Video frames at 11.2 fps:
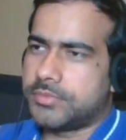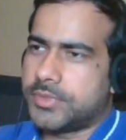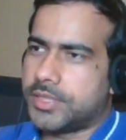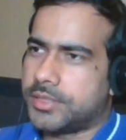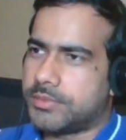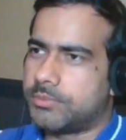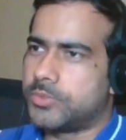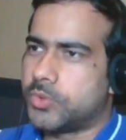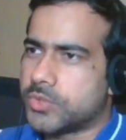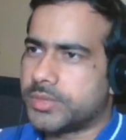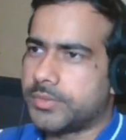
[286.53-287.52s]
they
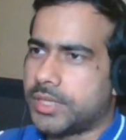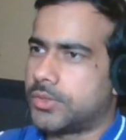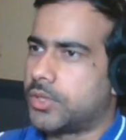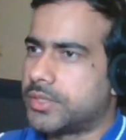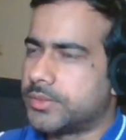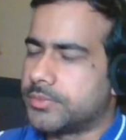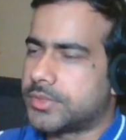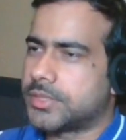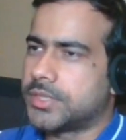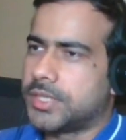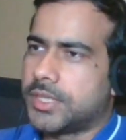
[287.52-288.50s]
know some
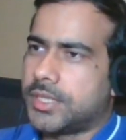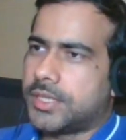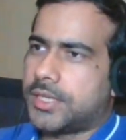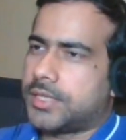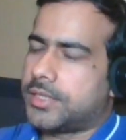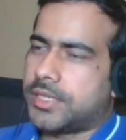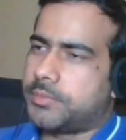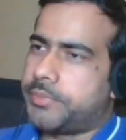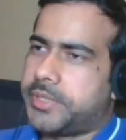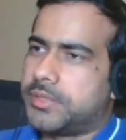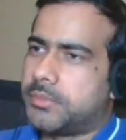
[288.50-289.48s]
algorithms and they
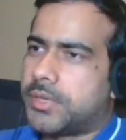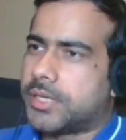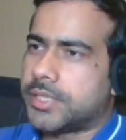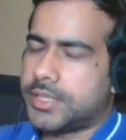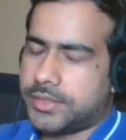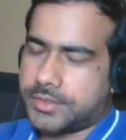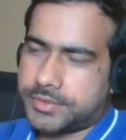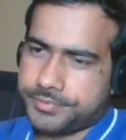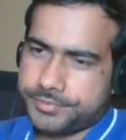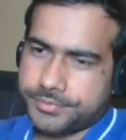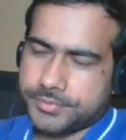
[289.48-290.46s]
can beat the market.
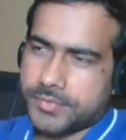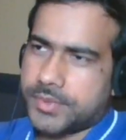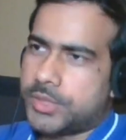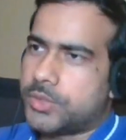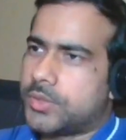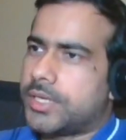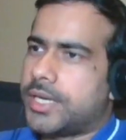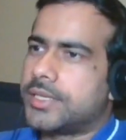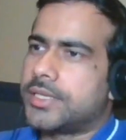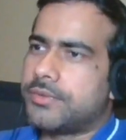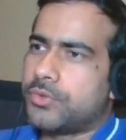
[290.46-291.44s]
You know,
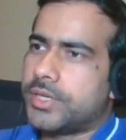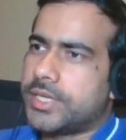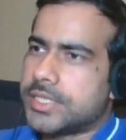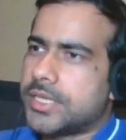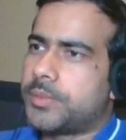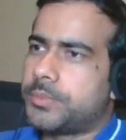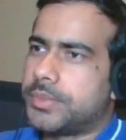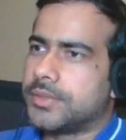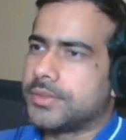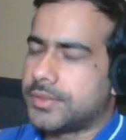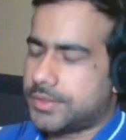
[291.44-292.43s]
I'll give you an
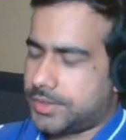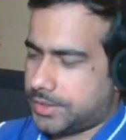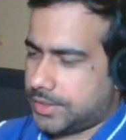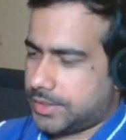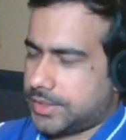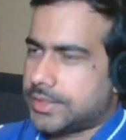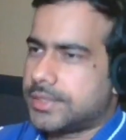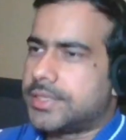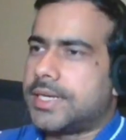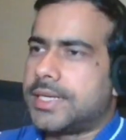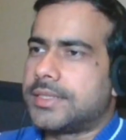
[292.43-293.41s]
example
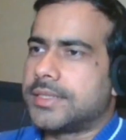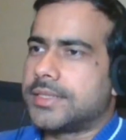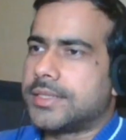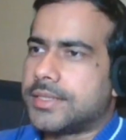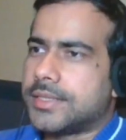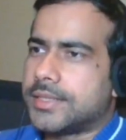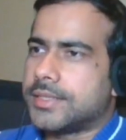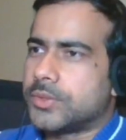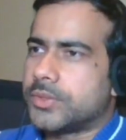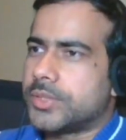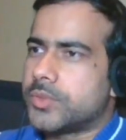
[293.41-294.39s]
that,
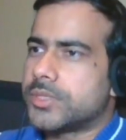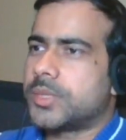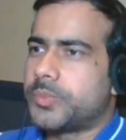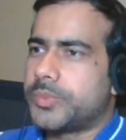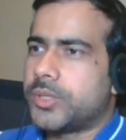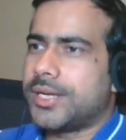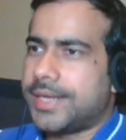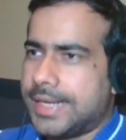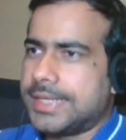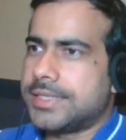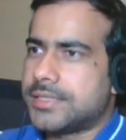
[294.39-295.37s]
you know, there was a company called
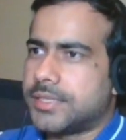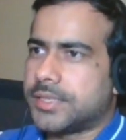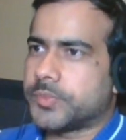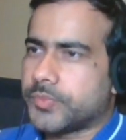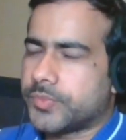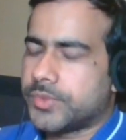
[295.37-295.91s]
LTCM,